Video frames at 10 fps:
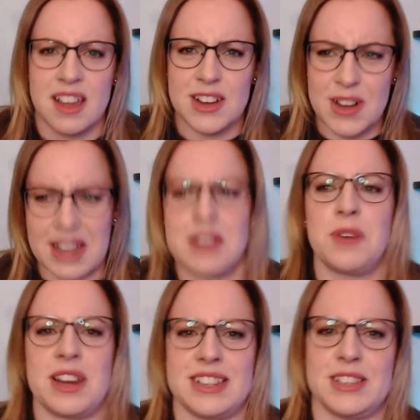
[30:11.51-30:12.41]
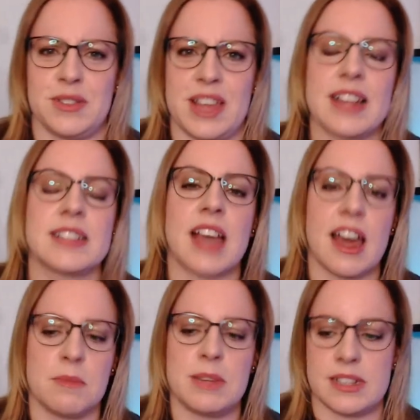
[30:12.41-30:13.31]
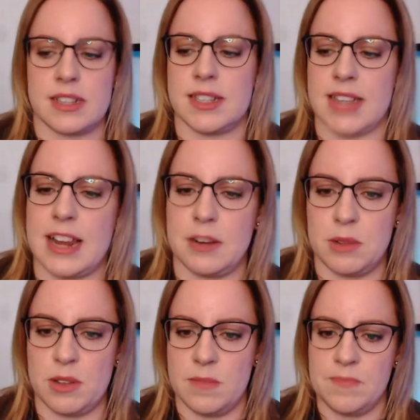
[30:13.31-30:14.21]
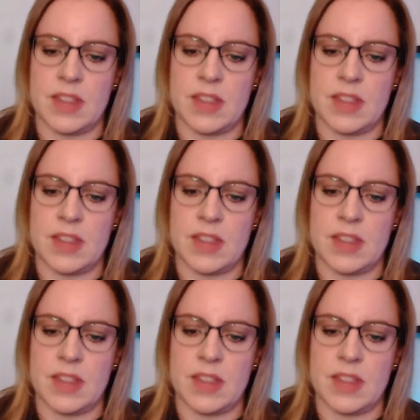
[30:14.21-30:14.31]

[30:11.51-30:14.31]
You're not going to want to do that. It's got to be sustainable.